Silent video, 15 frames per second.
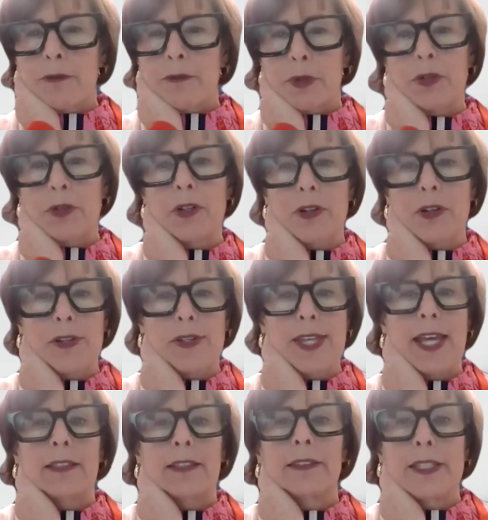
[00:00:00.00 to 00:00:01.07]
of protocols
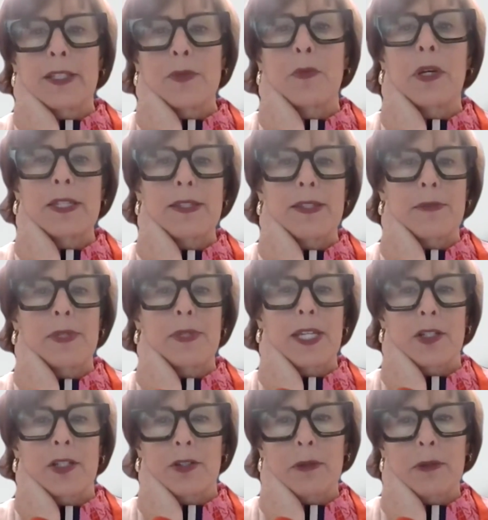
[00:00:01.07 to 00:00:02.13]
had at least one
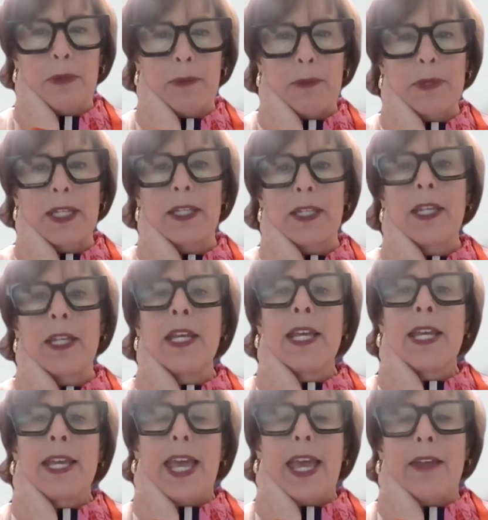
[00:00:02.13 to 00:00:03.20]
substantial amendment.
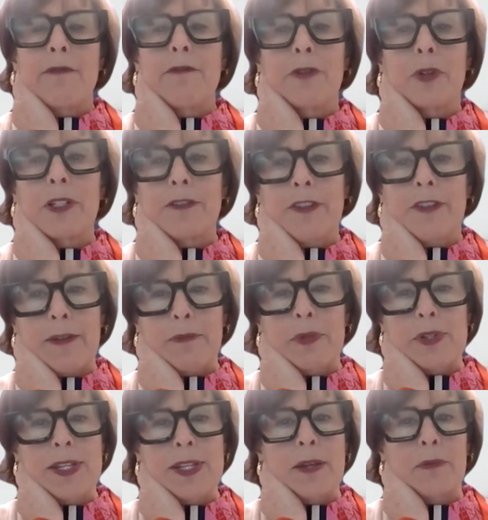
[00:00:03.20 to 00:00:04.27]
and
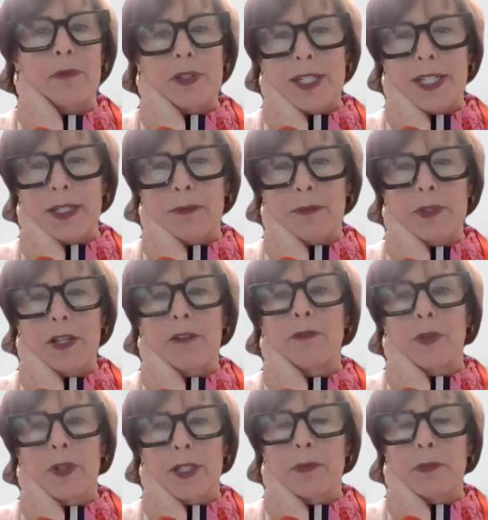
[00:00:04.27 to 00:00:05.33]
45% were deemed
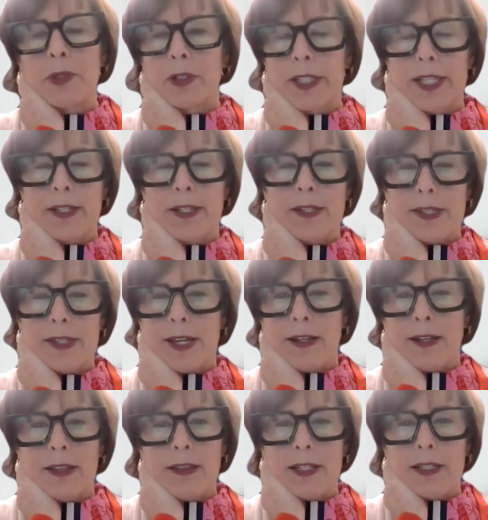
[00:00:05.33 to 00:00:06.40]
avoidable in a
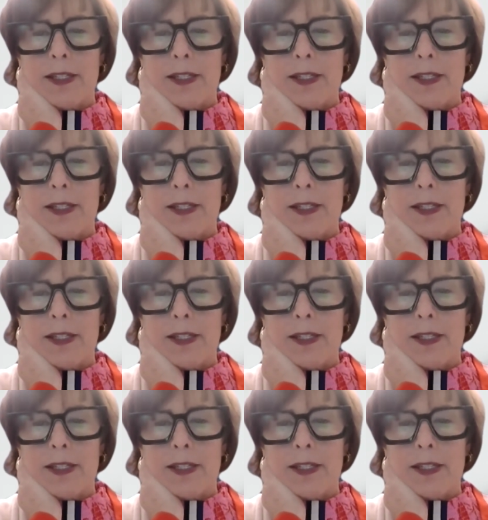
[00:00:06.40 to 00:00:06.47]
study